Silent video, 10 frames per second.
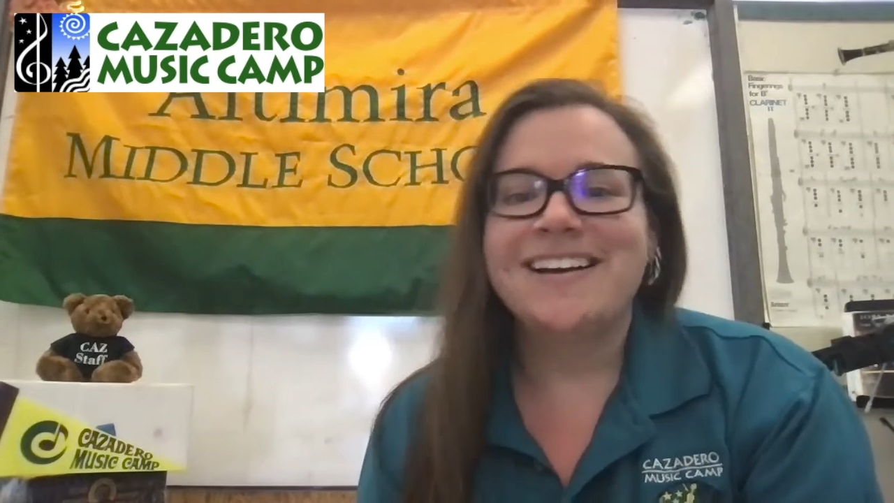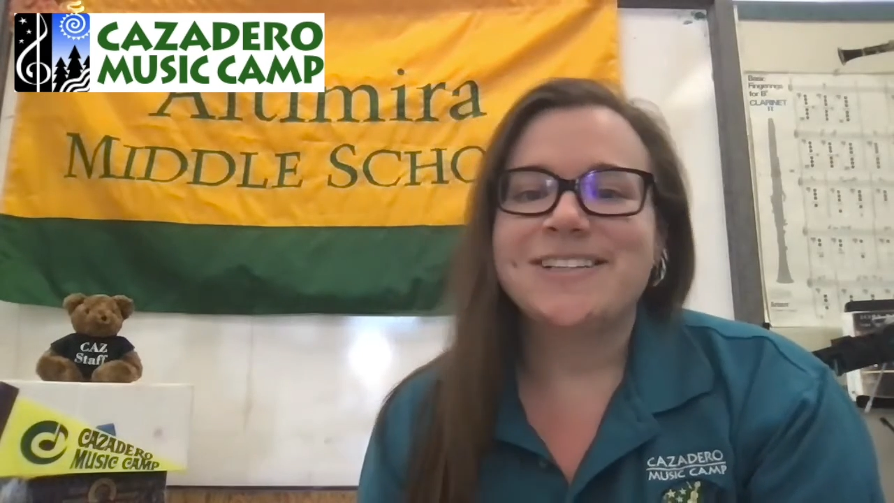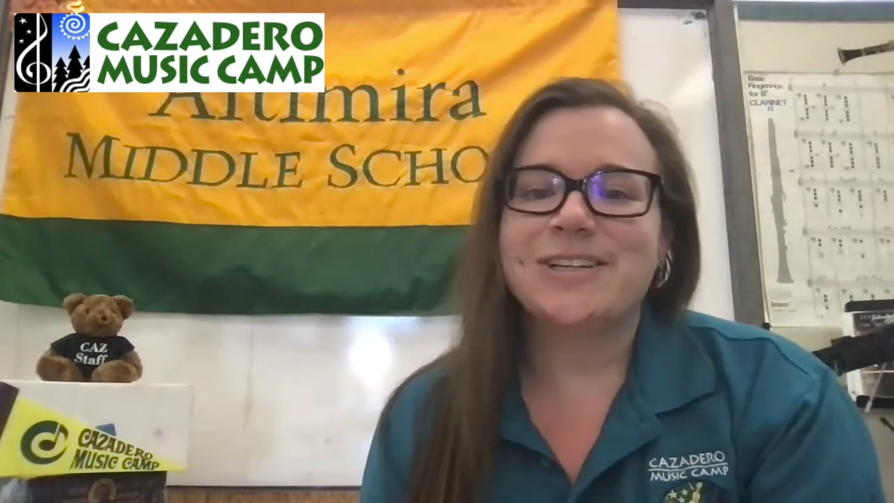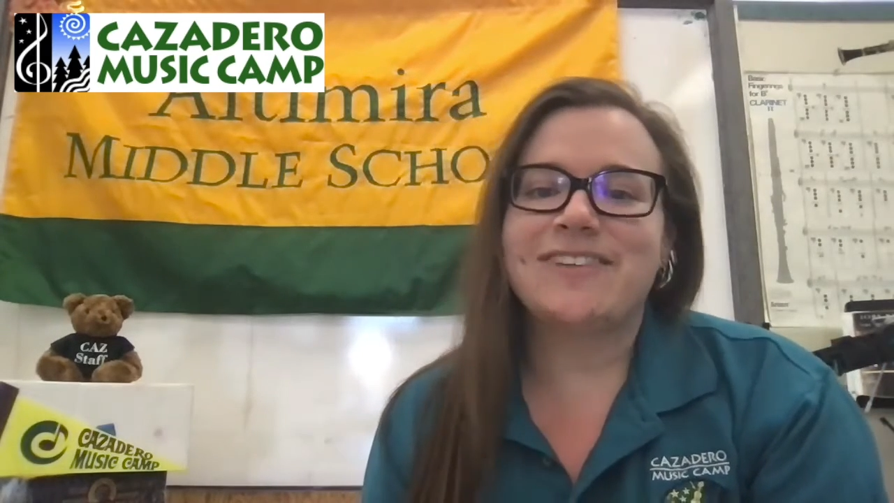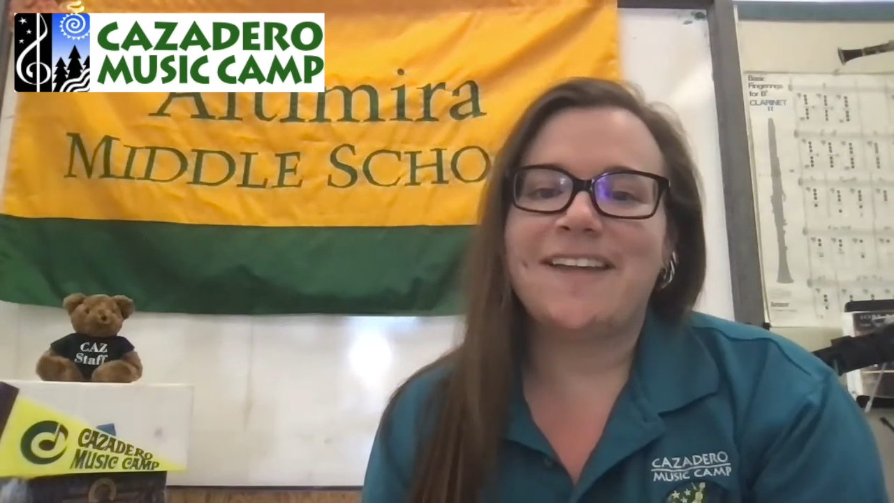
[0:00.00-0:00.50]

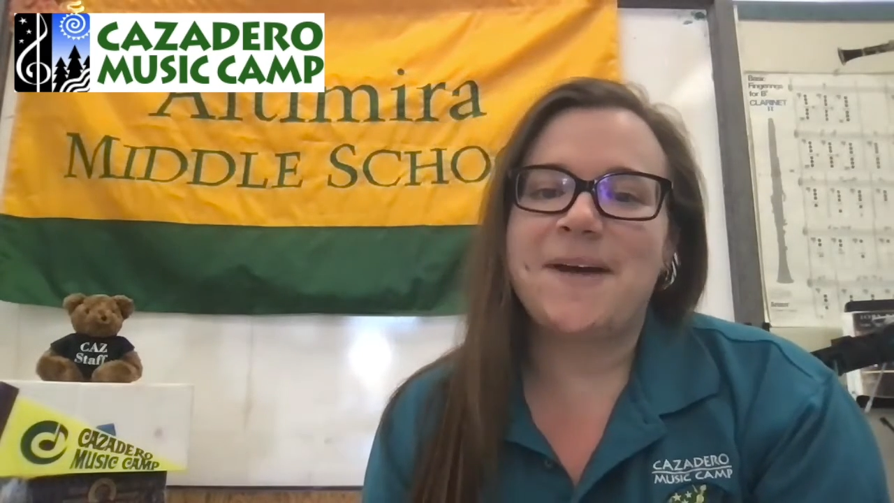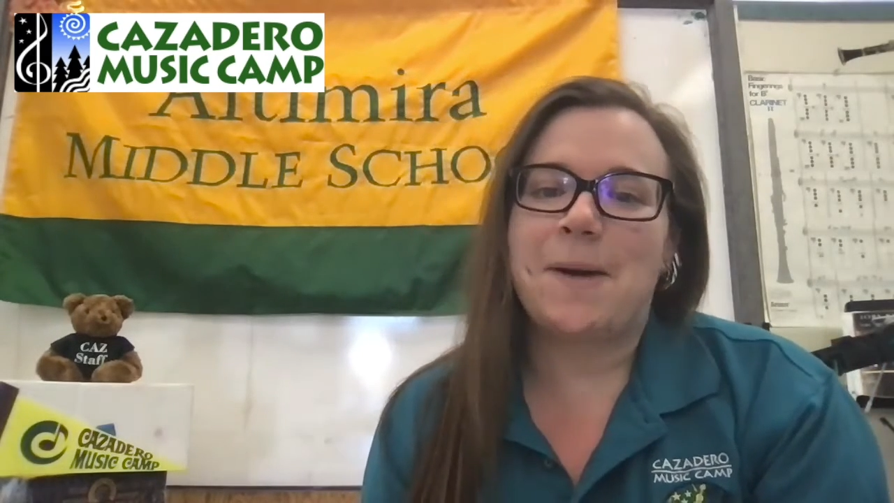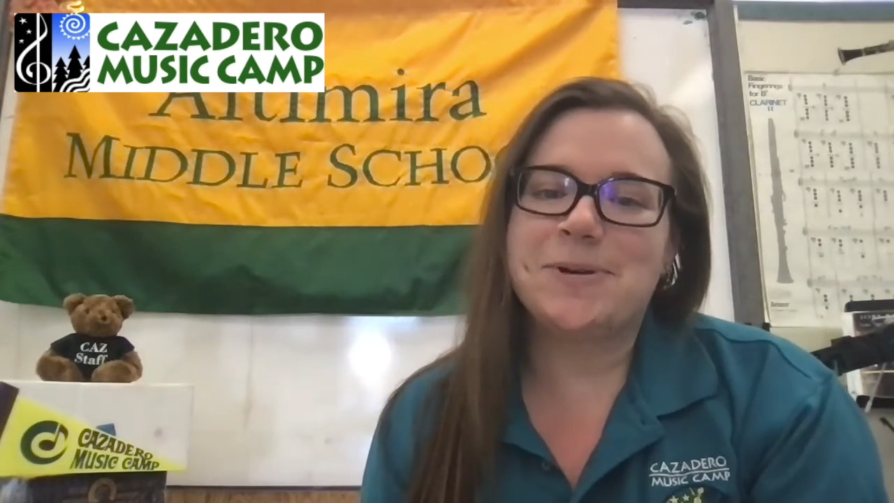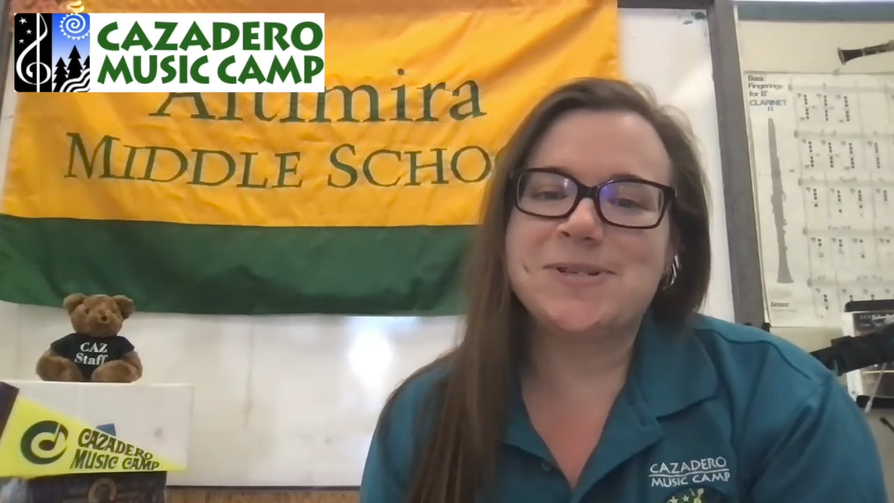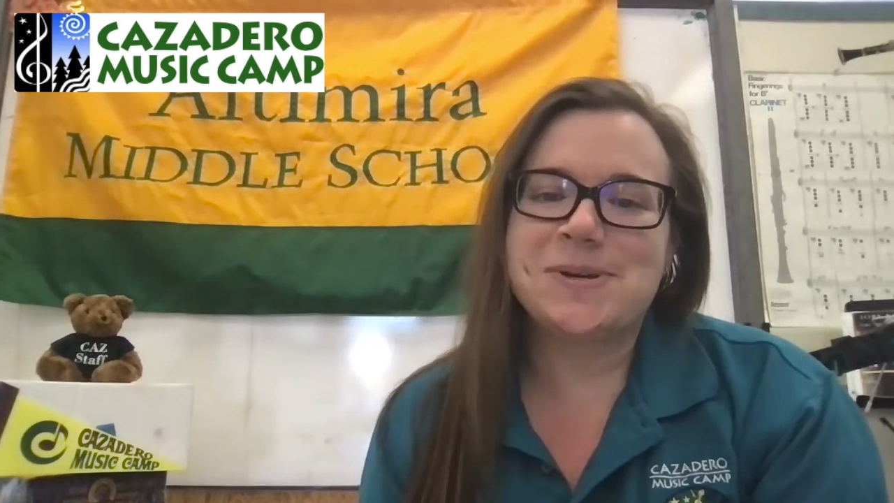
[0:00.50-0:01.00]
to have had the
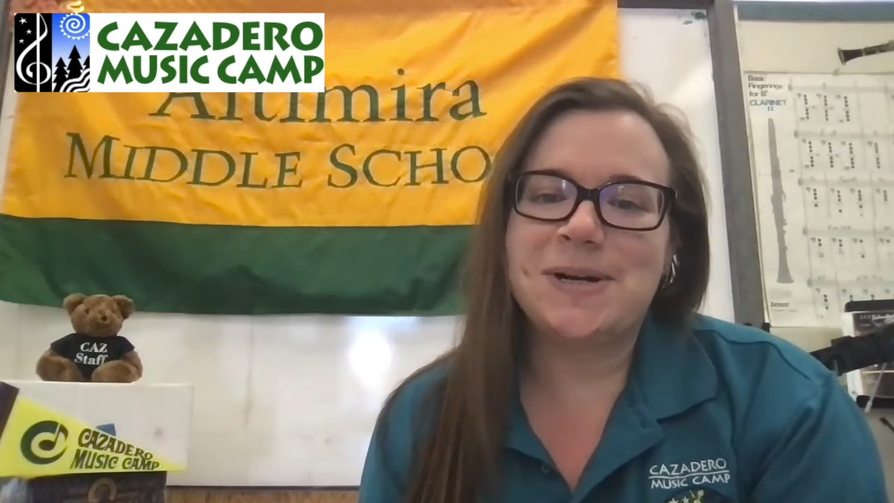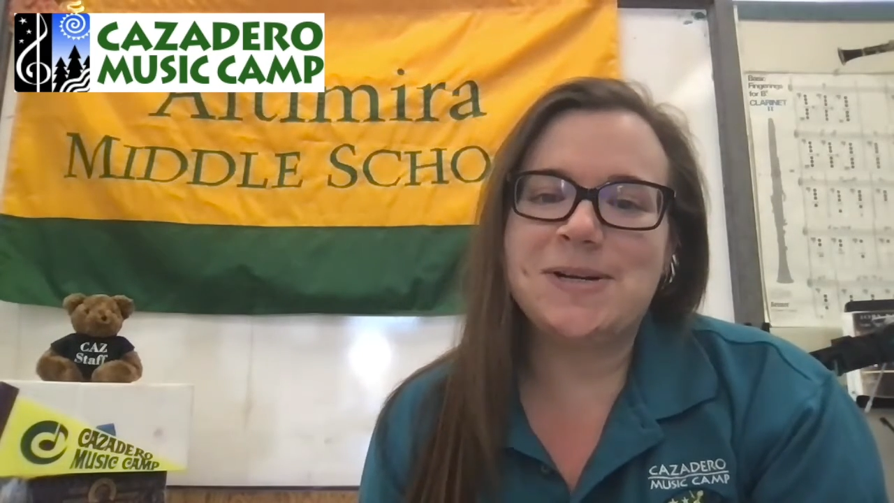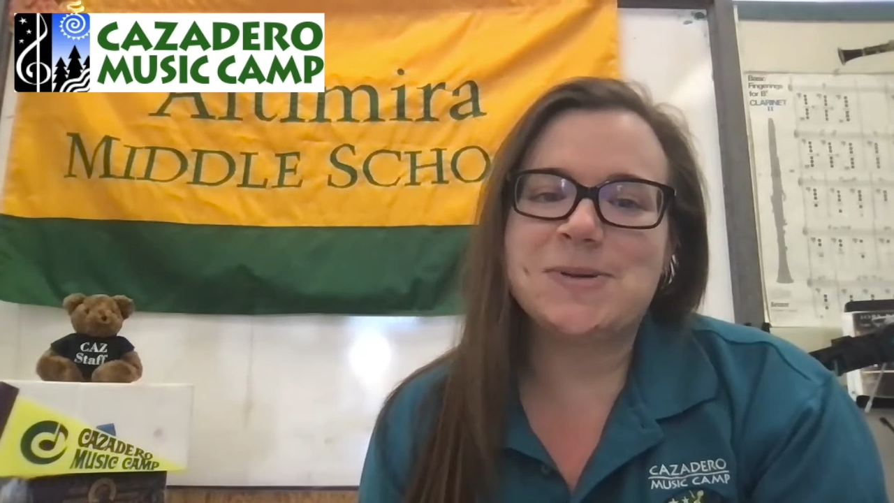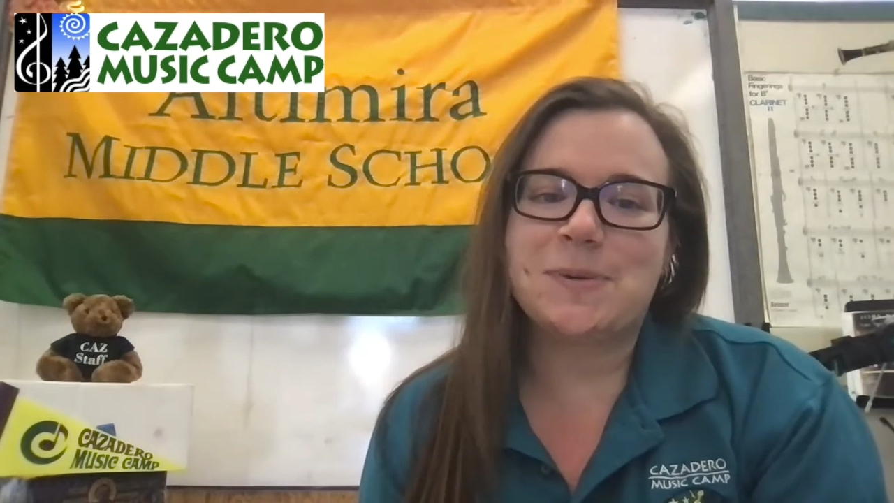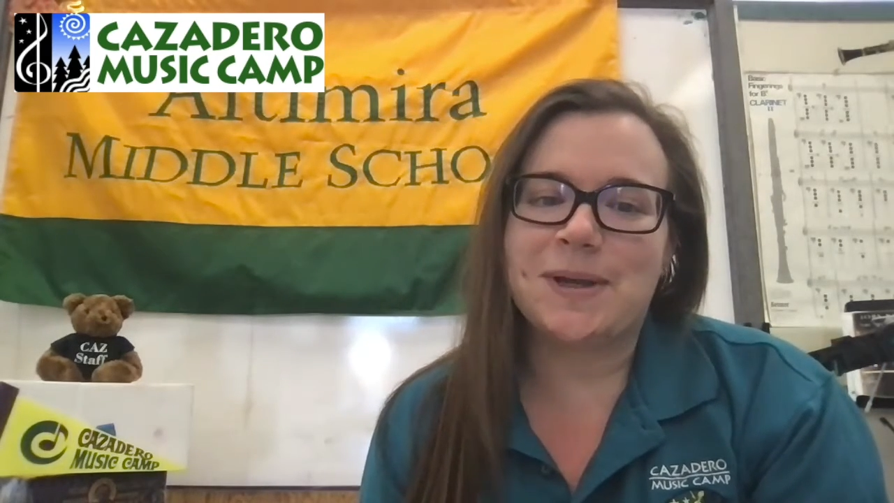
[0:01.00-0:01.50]
opportunity to